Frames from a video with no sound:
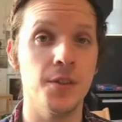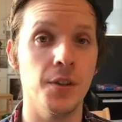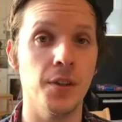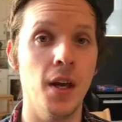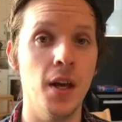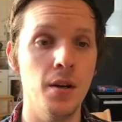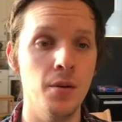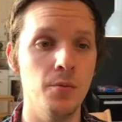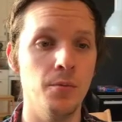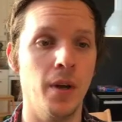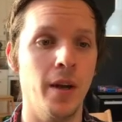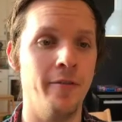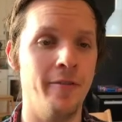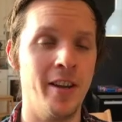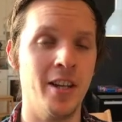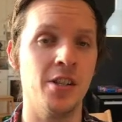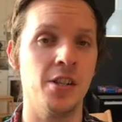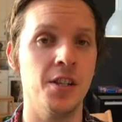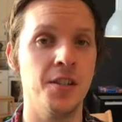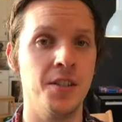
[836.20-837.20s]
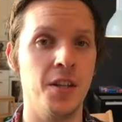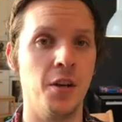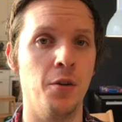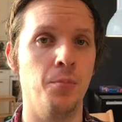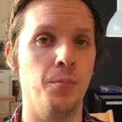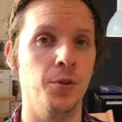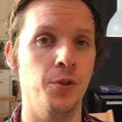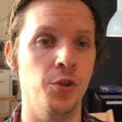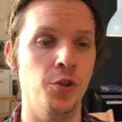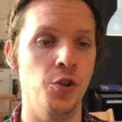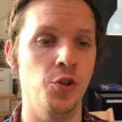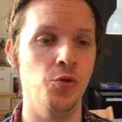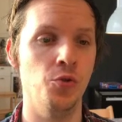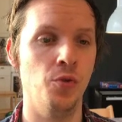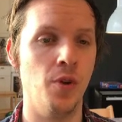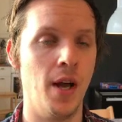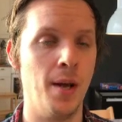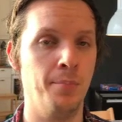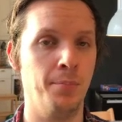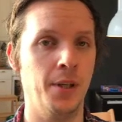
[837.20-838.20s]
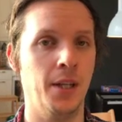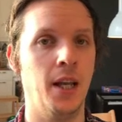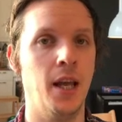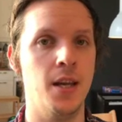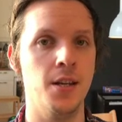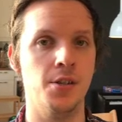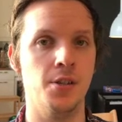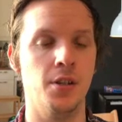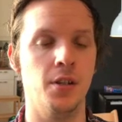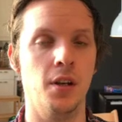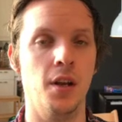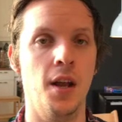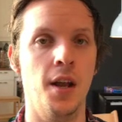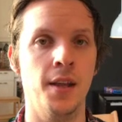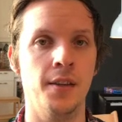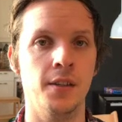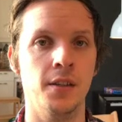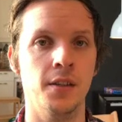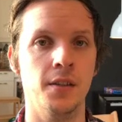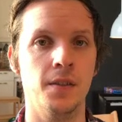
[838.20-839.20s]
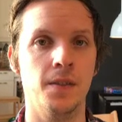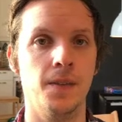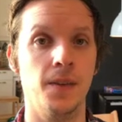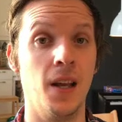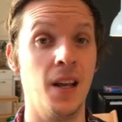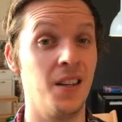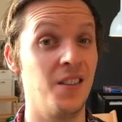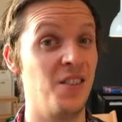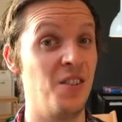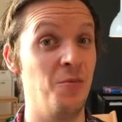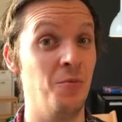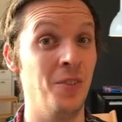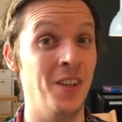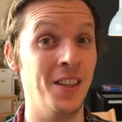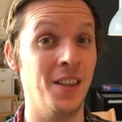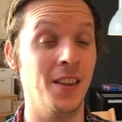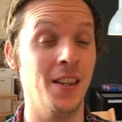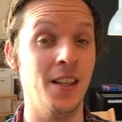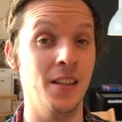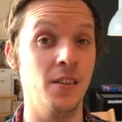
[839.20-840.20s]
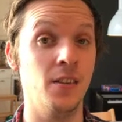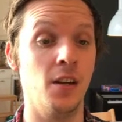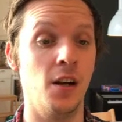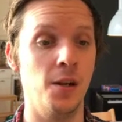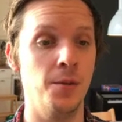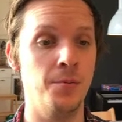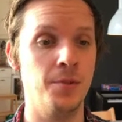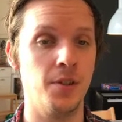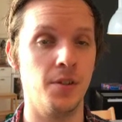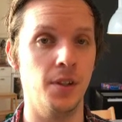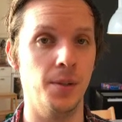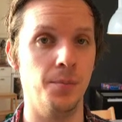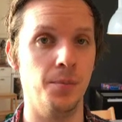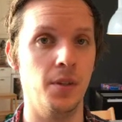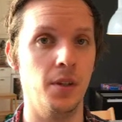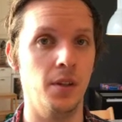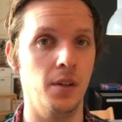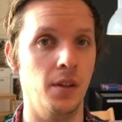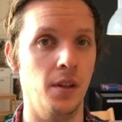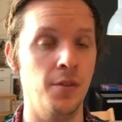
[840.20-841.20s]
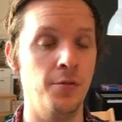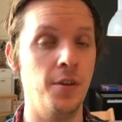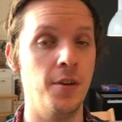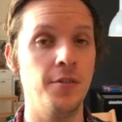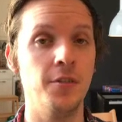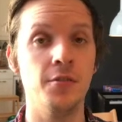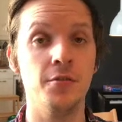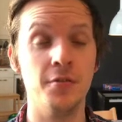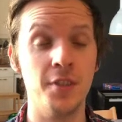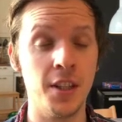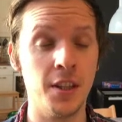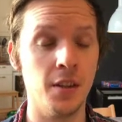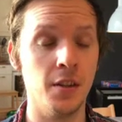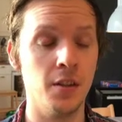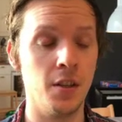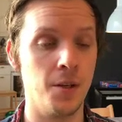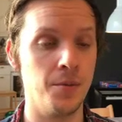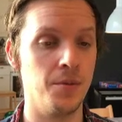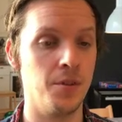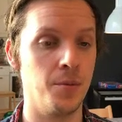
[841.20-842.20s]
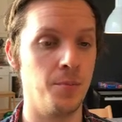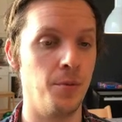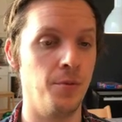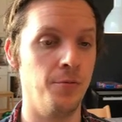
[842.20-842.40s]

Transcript: so now we have actually set up a new application, and it's actually written in TypeScript. If you haven't written TypeScript